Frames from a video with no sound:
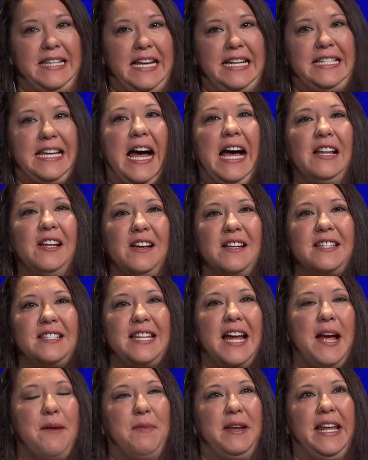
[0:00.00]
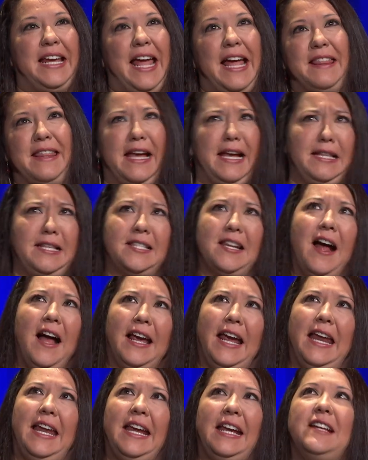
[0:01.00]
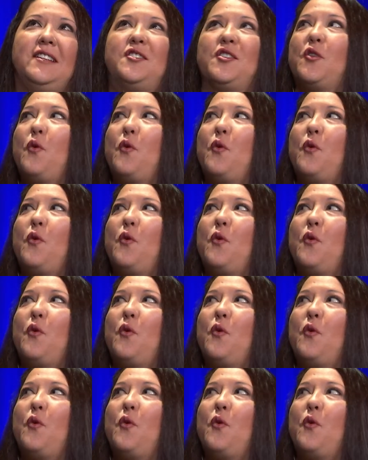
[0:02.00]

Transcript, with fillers: they tell us time and again that it's not getting into